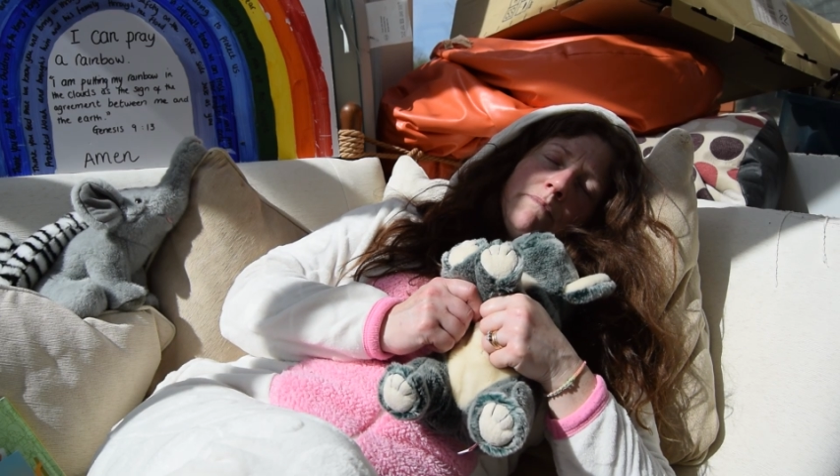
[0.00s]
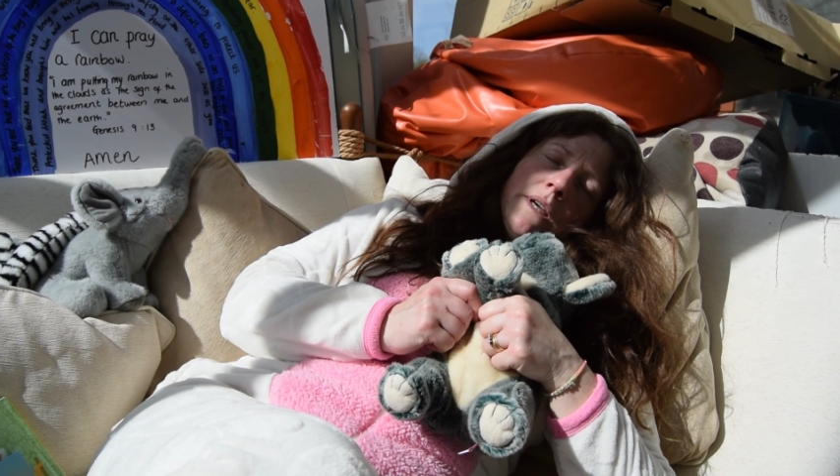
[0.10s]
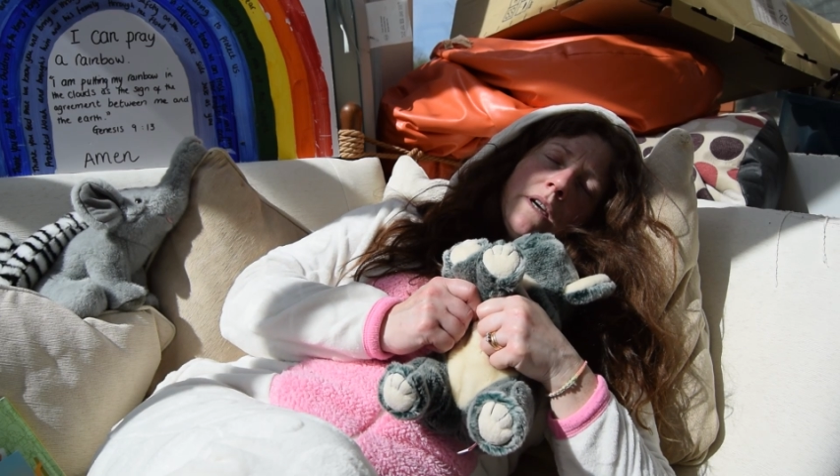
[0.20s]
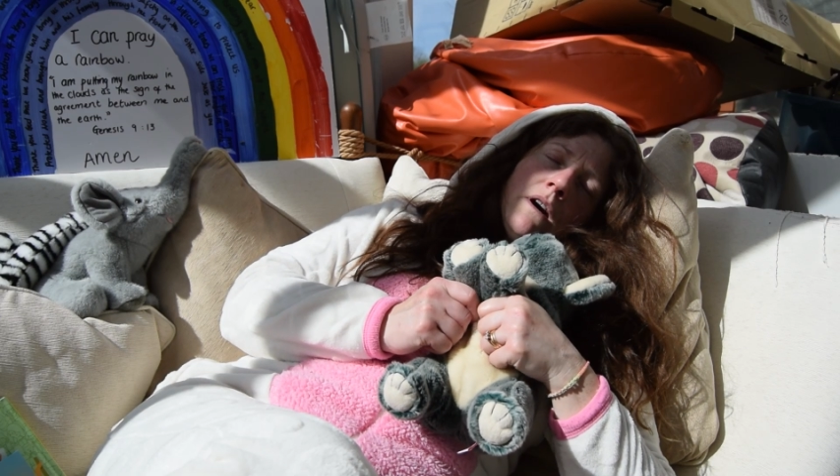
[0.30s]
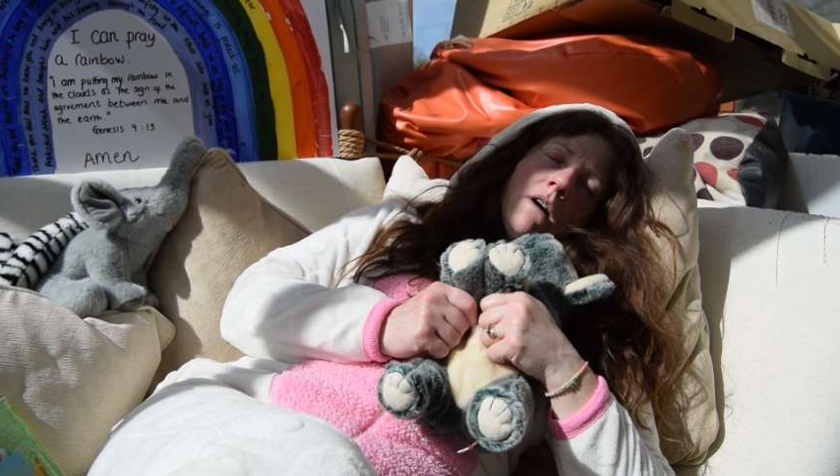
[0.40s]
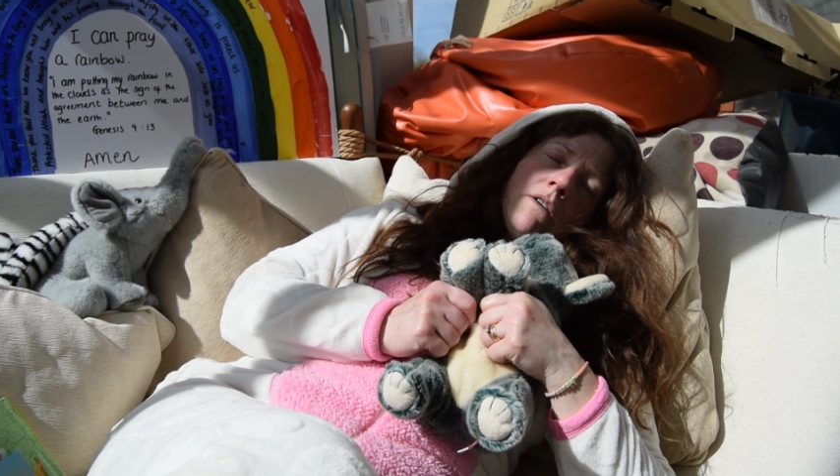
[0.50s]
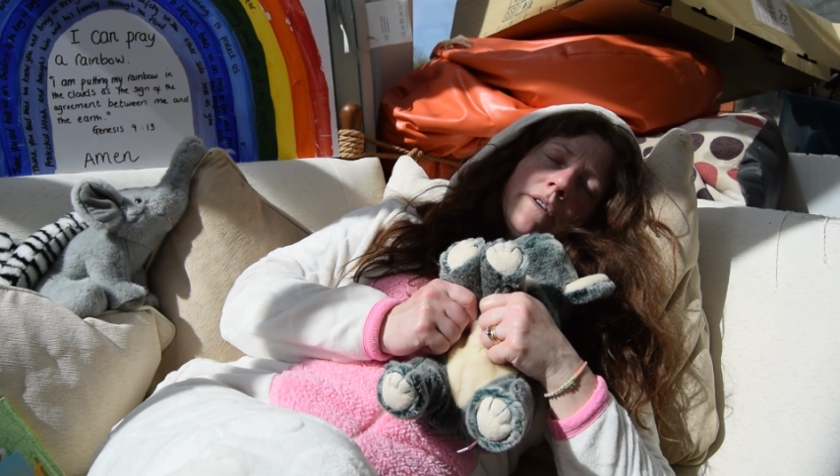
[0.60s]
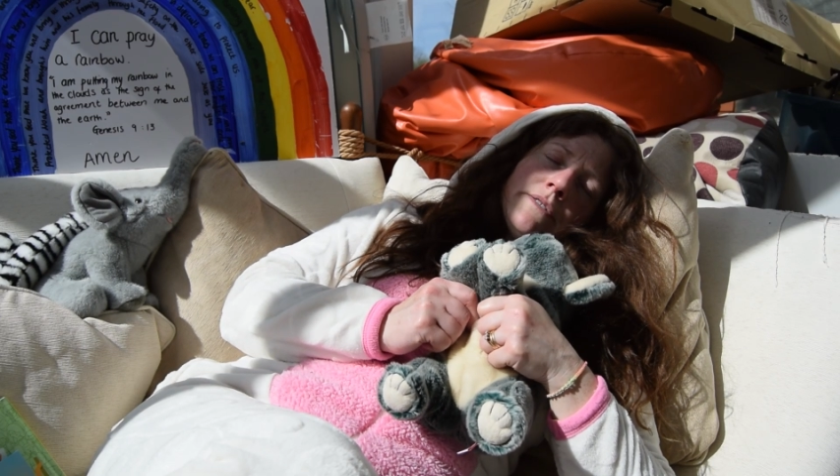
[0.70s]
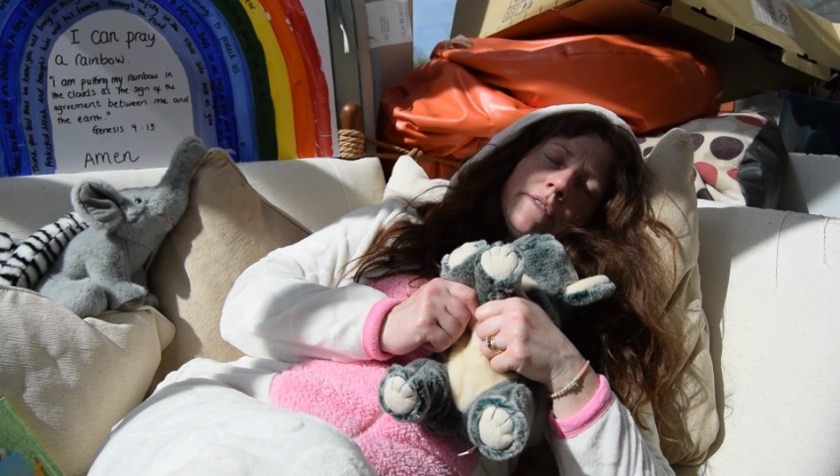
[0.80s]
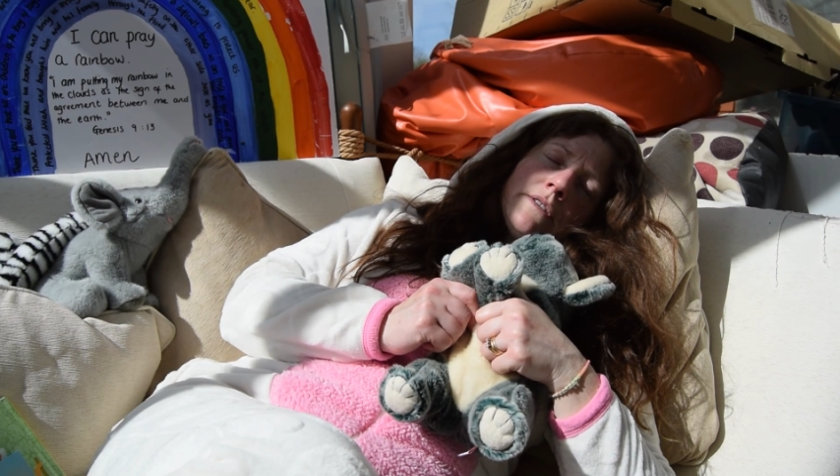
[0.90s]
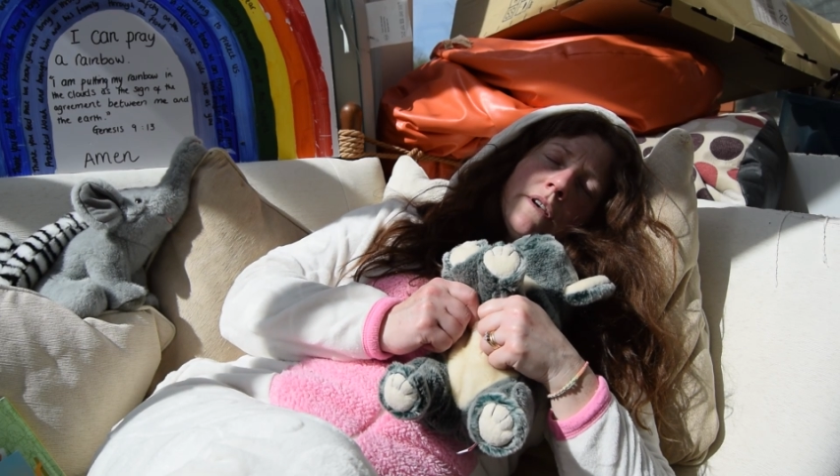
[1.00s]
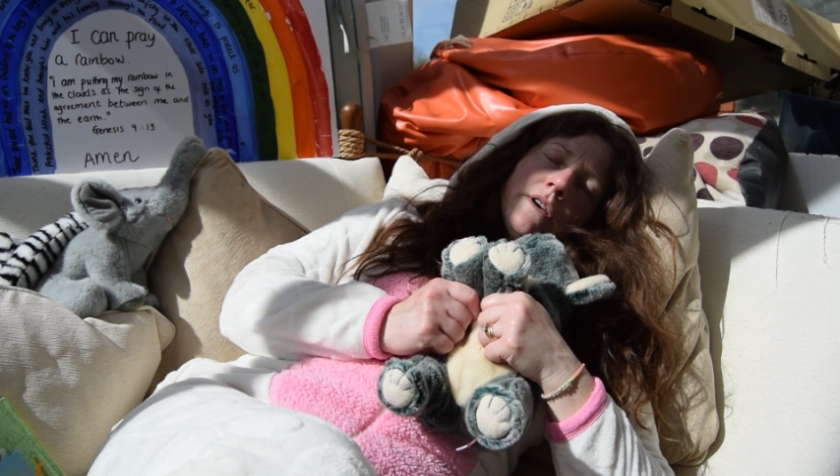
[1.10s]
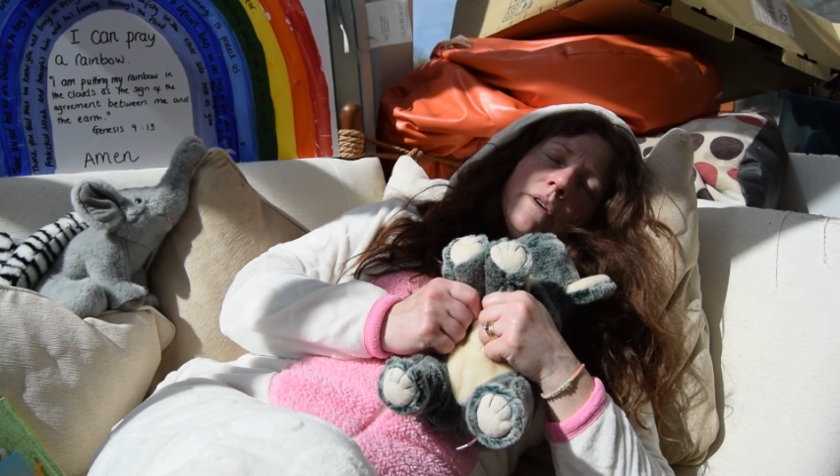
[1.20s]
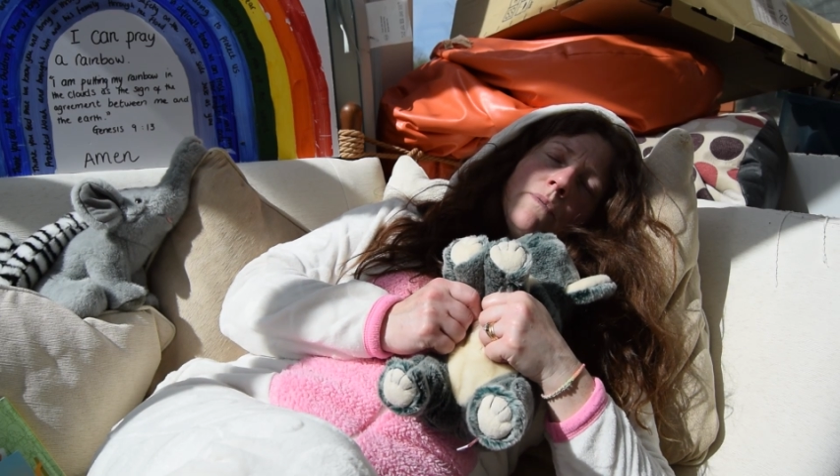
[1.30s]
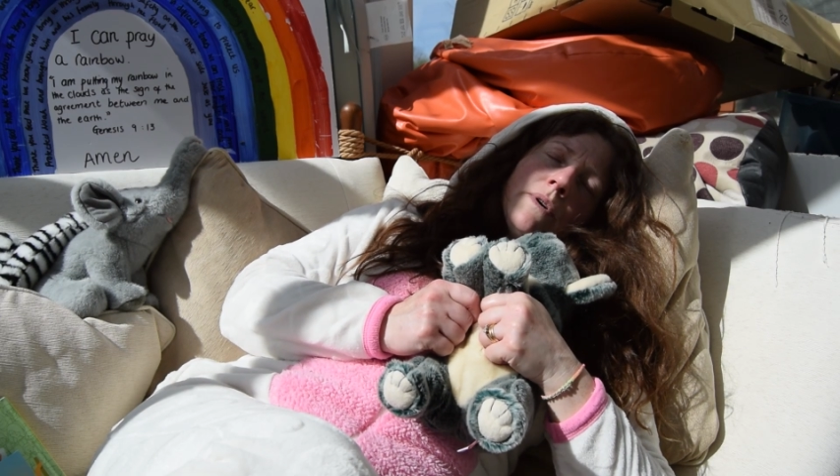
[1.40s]
because
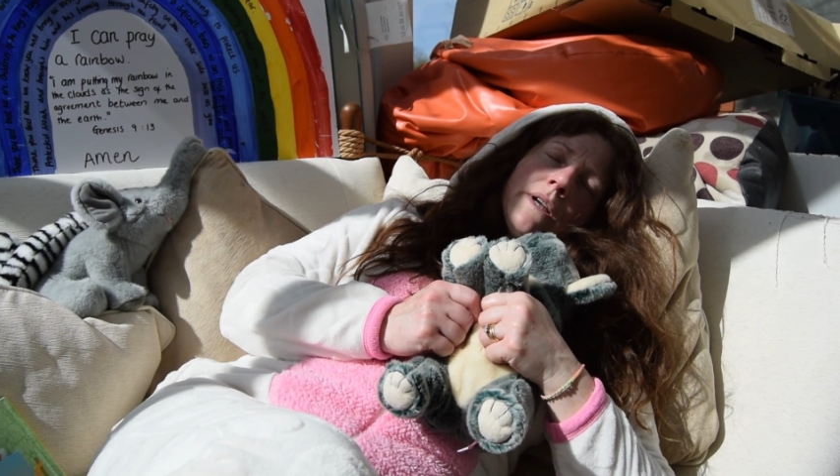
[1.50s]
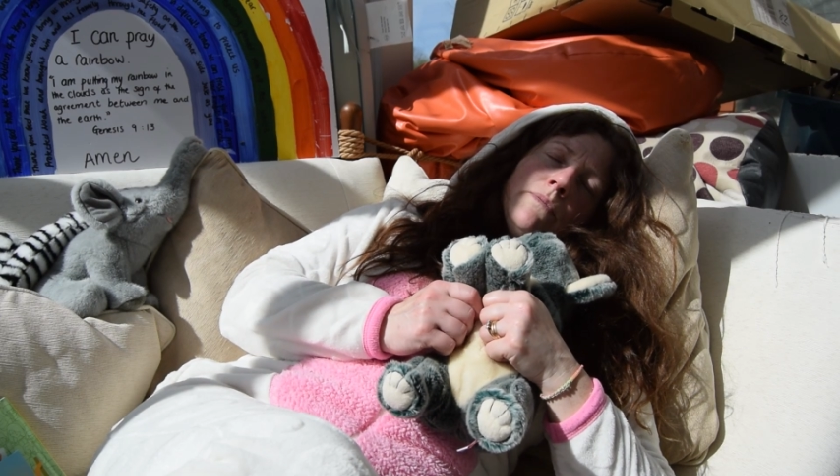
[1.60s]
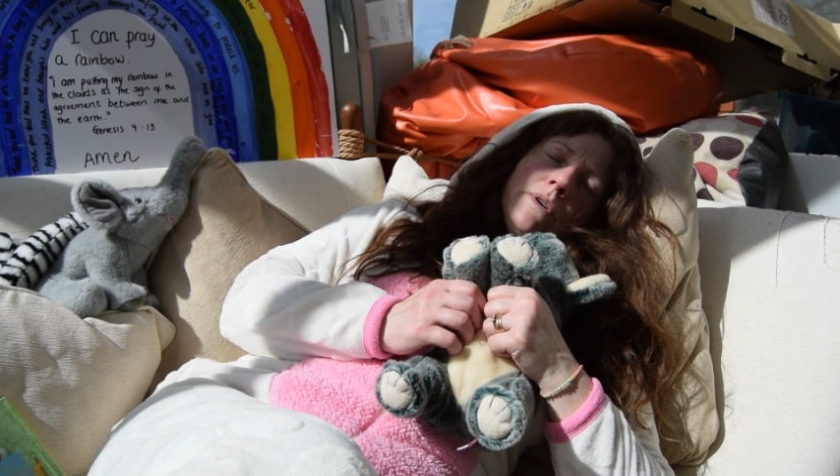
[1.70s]
when